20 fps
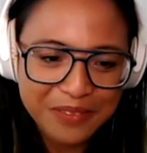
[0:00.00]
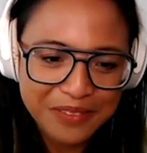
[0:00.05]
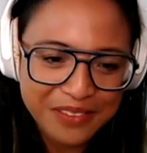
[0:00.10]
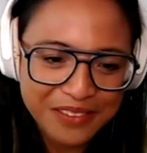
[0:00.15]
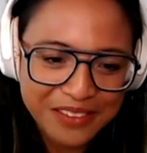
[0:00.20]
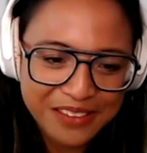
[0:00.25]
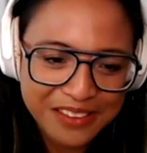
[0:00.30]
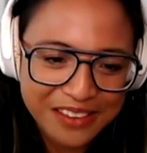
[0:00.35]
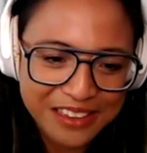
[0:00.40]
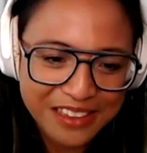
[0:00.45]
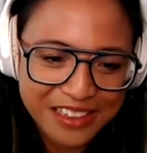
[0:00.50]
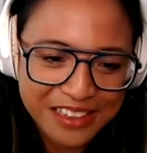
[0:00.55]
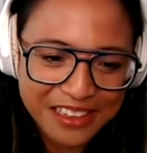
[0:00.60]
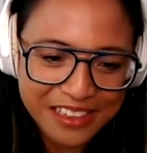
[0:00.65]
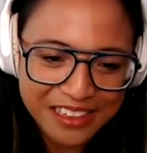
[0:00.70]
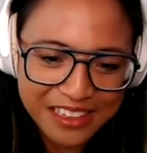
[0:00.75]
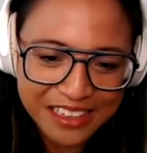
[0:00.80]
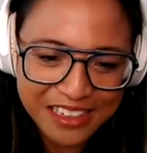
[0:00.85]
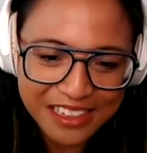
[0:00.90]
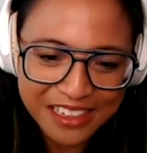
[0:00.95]

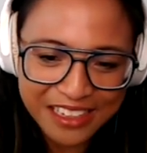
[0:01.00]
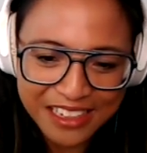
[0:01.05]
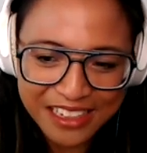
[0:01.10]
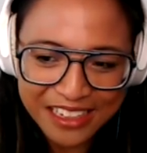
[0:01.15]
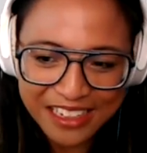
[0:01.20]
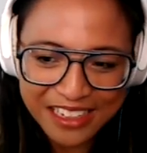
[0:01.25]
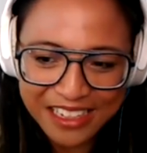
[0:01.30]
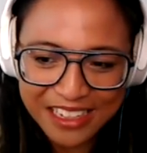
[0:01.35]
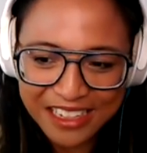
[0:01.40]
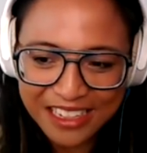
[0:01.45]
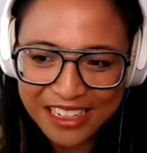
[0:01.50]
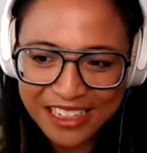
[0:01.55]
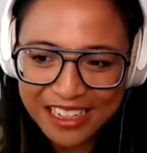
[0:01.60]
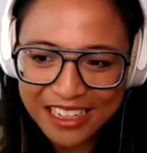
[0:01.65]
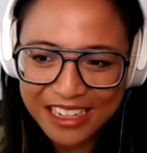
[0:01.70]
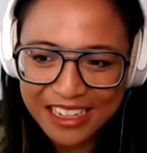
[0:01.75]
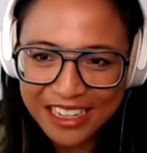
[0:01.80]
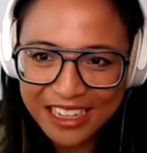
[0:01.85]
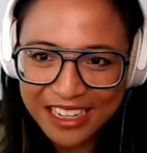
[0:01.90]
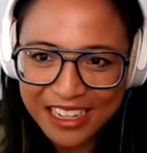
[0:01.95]

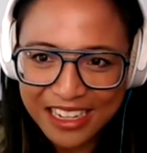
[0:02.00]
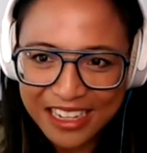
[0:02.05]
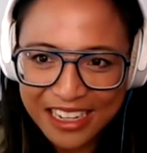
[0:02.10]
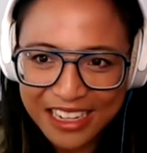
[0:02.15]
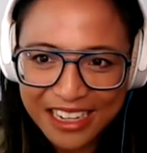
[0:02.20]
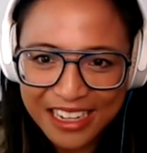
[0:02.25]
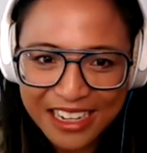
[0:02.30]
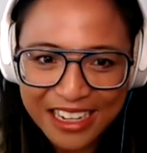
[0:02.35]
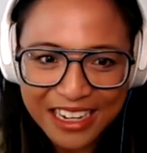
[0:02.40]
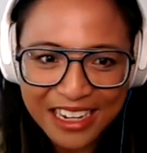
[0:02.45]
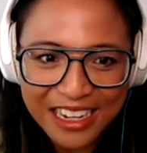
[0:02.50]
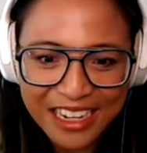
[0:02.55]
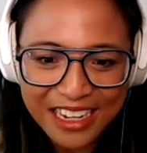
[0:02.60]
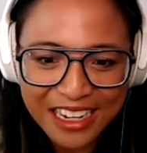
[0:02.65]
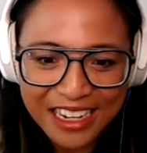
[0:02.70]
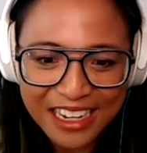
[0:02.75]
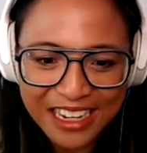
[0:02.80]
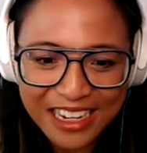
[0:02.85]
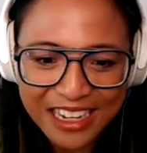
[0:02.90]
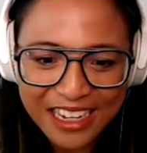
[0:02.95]

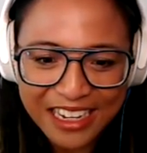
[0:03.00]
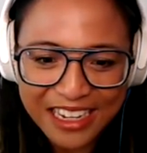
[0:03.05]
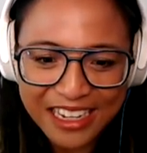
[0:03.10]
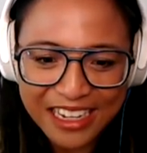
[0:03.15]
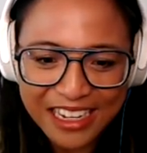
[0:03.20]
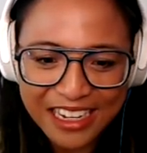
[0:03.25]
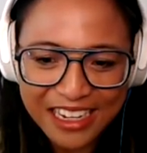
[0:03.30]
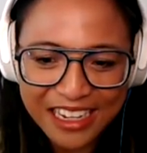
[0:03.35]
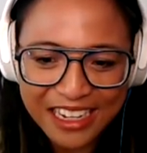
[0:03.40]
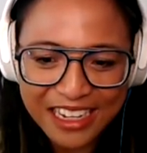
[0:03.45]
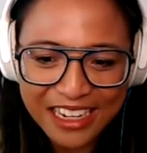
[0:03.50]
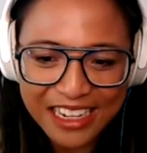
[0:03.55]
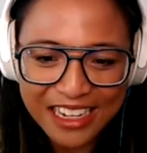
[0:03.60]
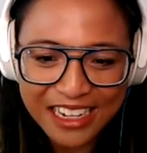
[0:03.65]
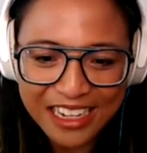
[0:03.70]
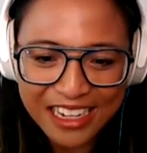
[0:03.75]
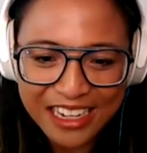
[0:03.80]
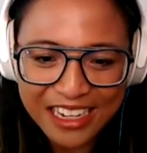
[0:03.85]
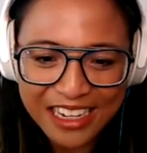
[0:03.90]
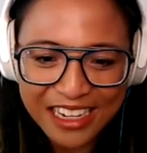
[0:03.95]

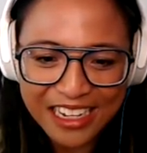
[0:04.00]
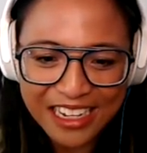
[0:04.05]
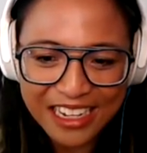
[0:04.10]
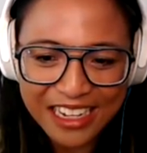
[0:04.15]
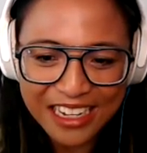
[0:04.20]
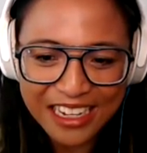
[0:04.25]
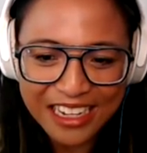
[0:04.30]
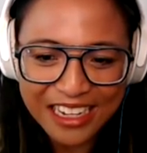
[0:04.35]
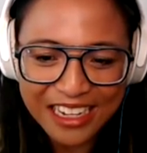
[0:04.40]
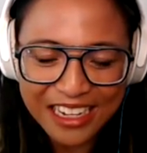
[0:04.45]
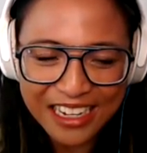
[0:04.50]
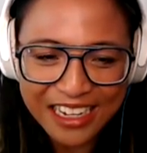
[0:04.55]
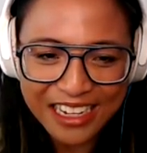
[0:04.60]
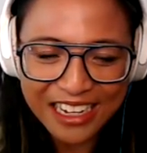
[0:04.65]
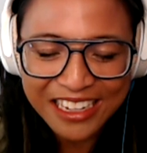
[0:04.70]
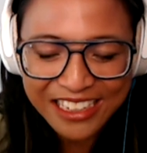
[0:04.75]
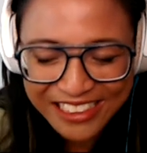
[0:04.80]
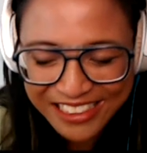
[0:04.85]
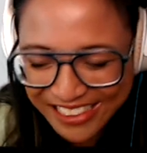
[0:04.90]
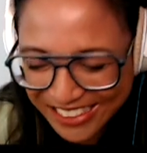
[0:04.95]

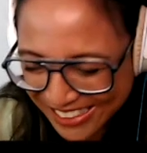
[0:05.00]
No words are spoken by the person on screen.